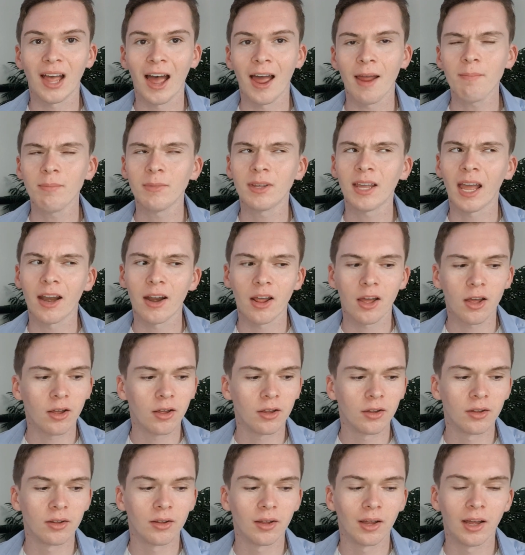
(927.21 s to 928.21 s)
I'm kind
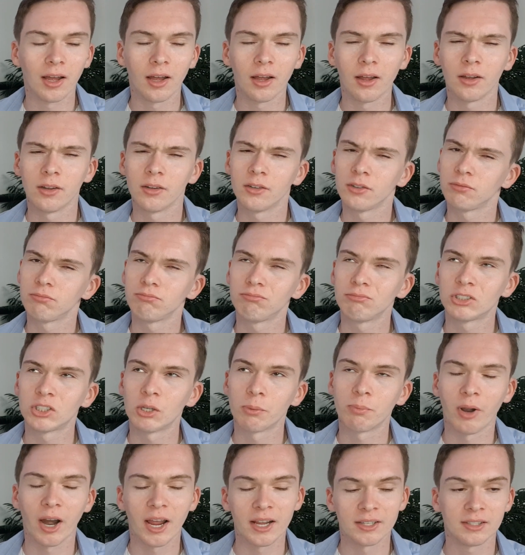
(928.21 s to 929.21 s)
of
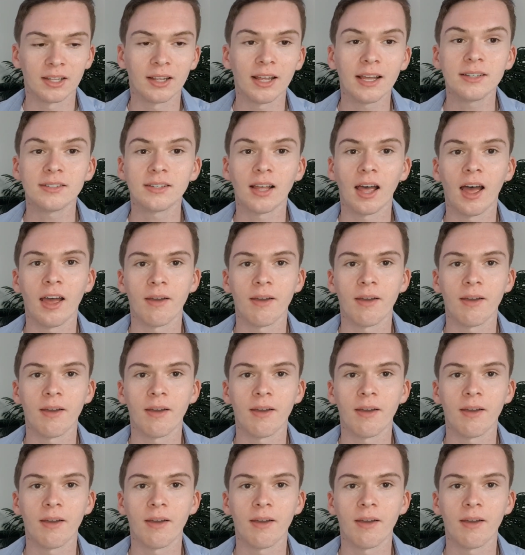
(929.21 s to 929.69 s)
surprised at this.